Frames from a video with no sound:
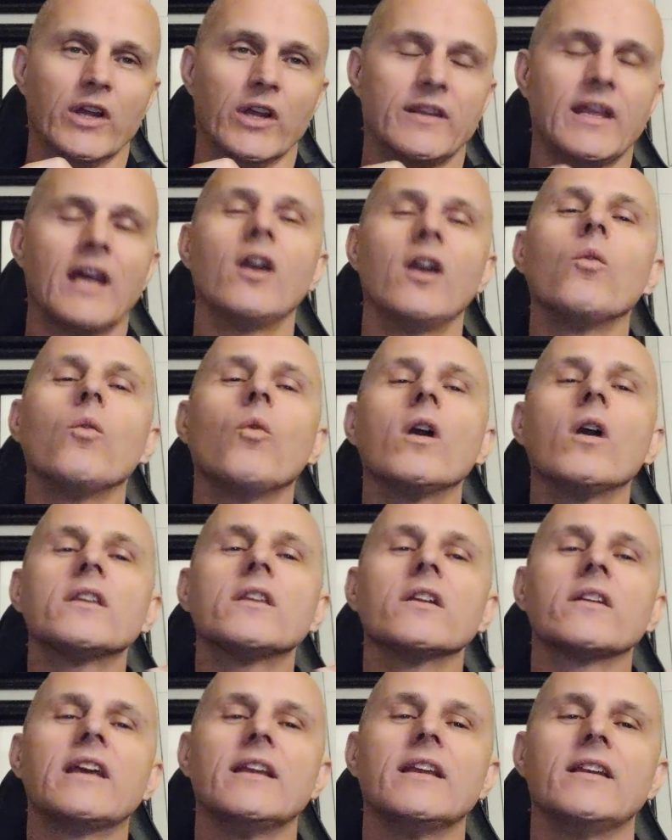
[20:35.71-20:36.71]
They don't want their
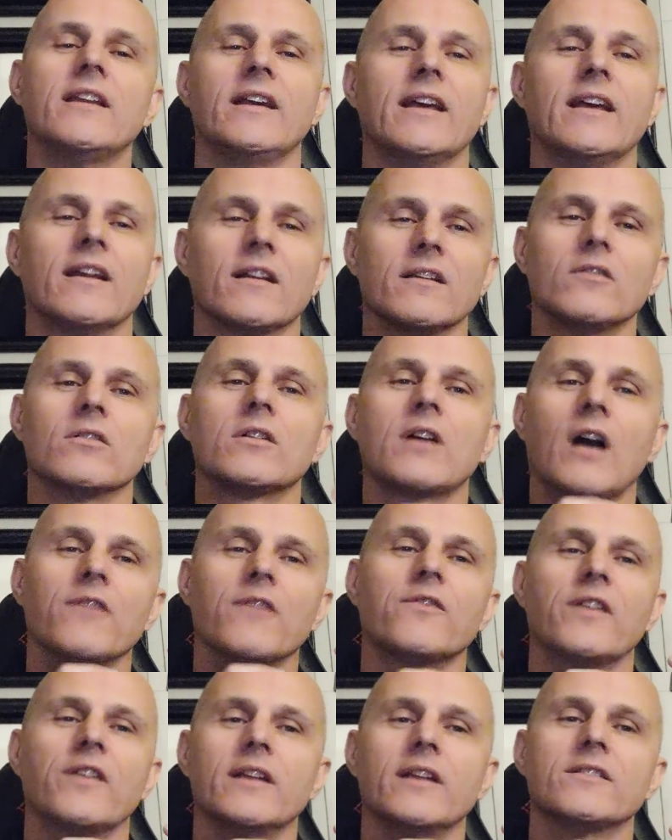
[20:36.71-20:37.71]
kid to get a little
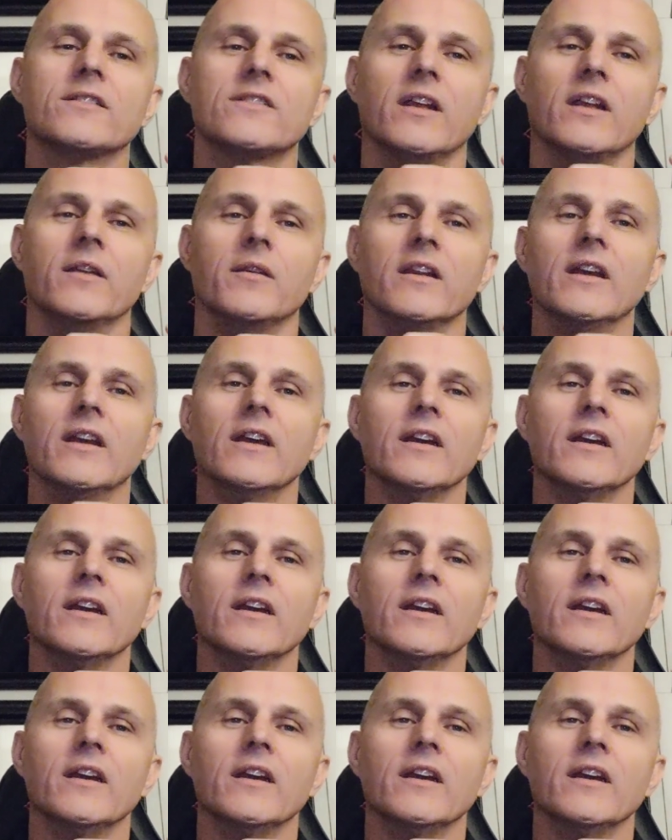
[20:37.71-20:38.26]
confidence and,